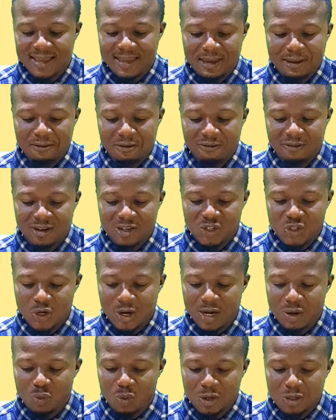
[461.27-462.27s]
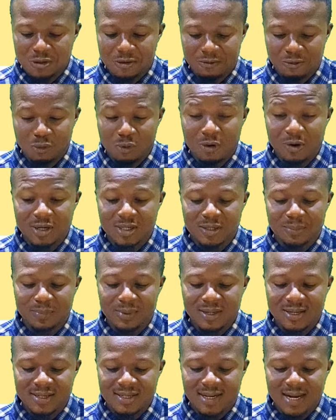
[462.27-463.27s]
If you've enjoyed what you've watched,
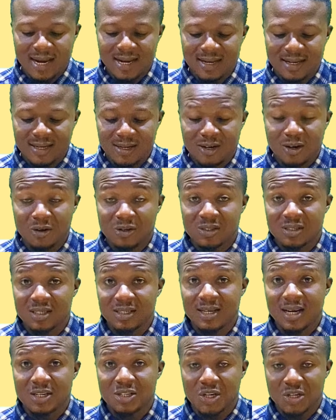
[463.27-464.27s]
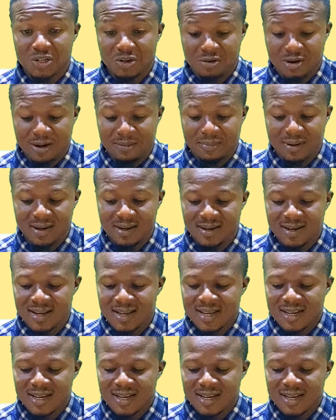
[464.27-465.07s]
please kindly consider subscribing